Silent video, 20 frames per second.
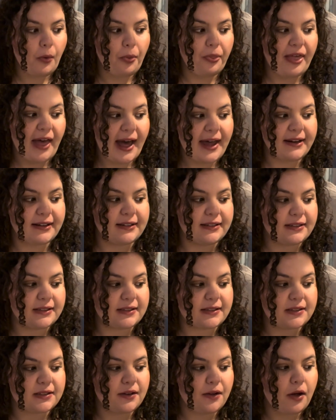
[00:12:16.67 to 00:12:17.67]
That
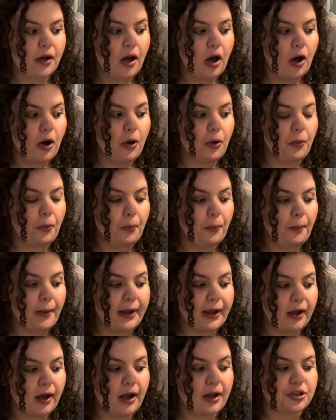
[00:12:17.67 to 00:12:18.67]
is, oh
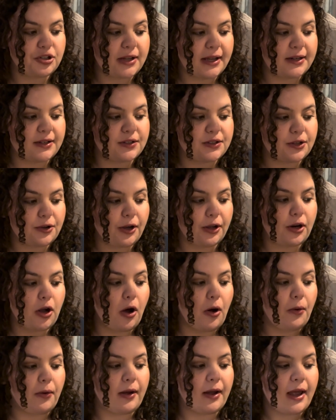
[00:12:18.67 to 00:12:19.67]
my gosh, that is so good.
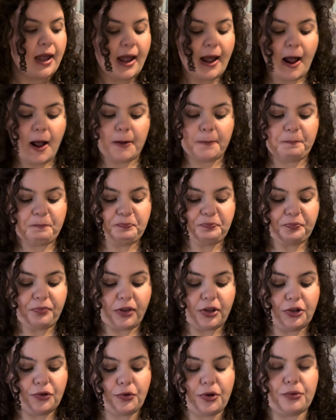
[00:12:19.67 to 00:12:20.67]
Oh,
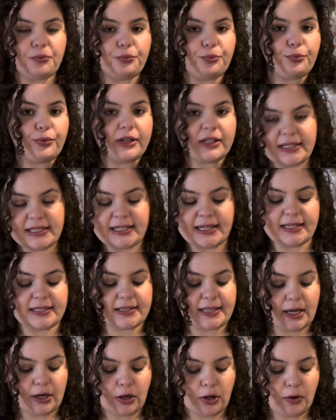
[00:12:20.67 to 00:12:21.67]
you can really
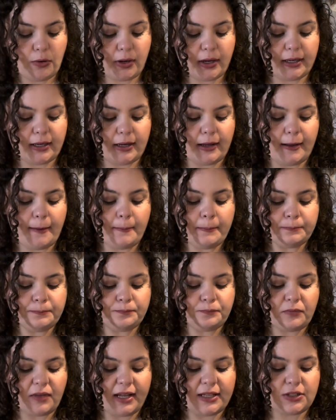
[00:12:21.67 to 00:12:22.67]
taste that coconut.
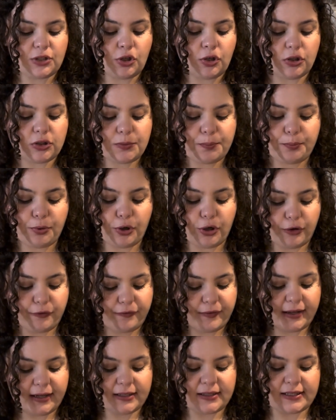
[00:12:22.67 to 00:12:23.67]
It's cooked
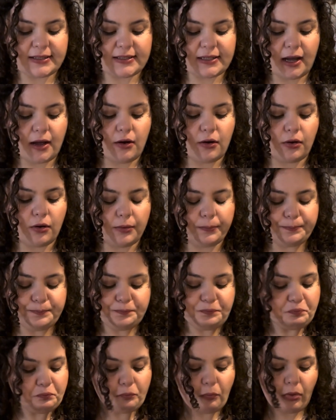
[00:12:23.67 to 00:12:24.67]
perfect. It's not,
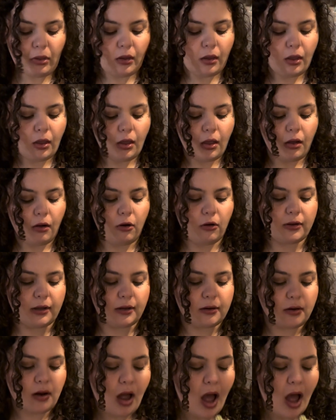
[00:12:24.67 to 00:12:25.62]
hold on.